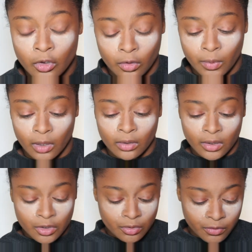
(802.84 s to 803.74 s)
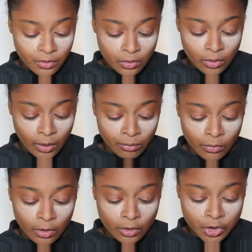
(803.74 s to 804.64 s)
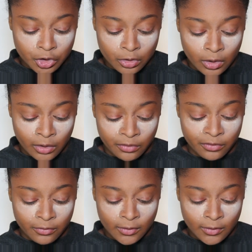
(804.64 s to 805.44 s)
To be honest with you, I'm not sure if